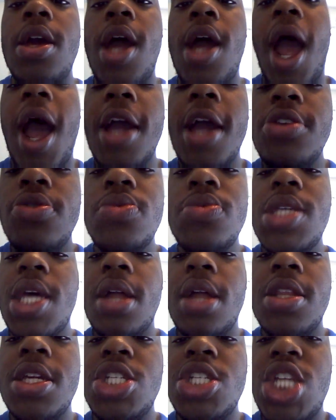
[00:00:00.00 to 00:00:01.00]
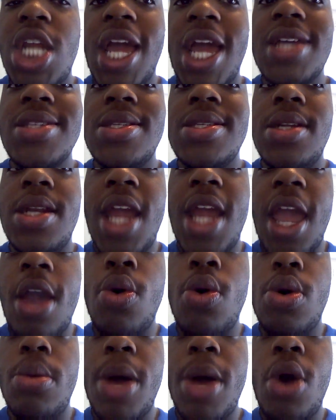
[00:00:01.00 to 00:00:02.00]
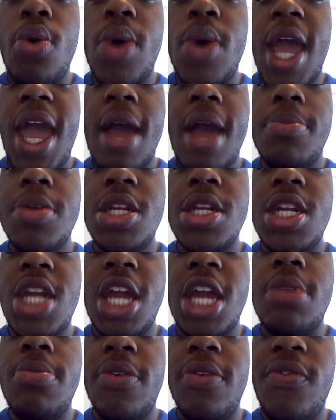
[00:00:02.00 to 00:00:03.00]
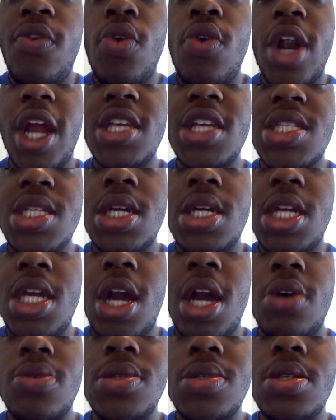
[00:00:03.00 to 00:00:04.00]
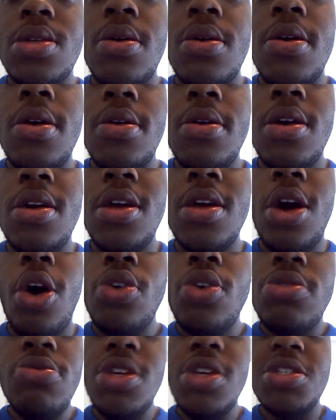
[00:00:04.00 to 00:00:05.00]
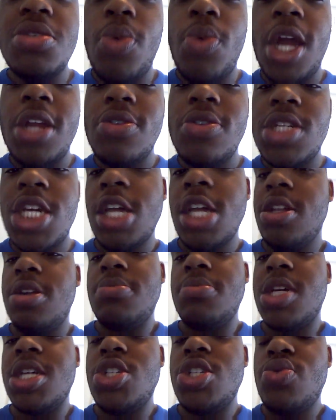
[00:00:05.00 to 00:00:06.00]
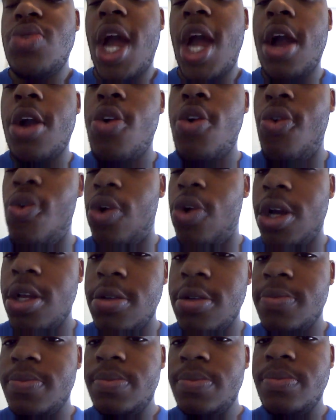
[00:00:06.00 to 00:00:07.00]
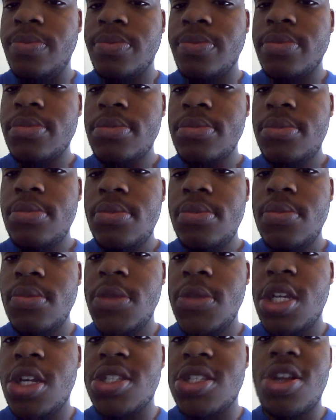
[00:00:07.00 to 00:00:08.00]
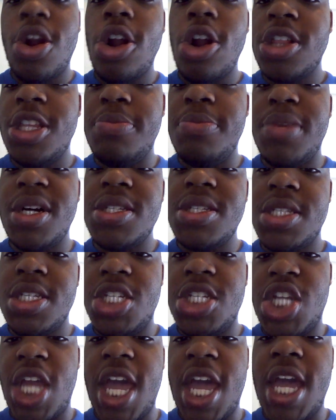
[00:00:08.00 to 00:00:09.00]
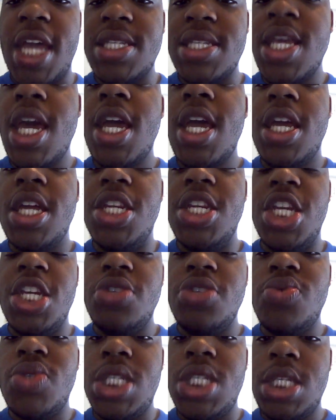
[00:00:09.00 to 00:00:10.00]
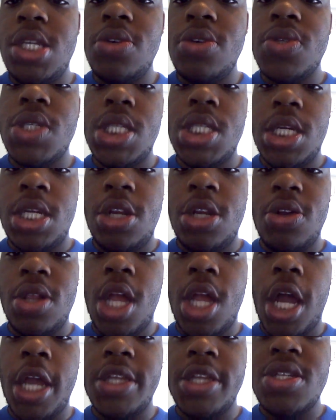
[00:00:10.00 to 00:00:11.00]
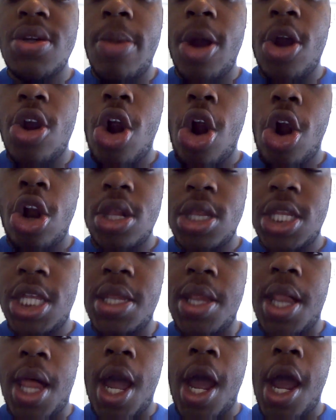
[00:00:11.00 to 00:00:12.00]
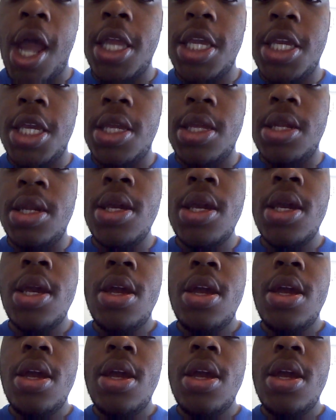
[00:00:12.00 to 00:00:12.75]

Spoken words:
How you telling Jax now about what happened the night before at Sunny House? Only reason why you're telling him, because you got caught. Because Carly busted Jazz. Then you still sitting there lying, talking about Carly lying.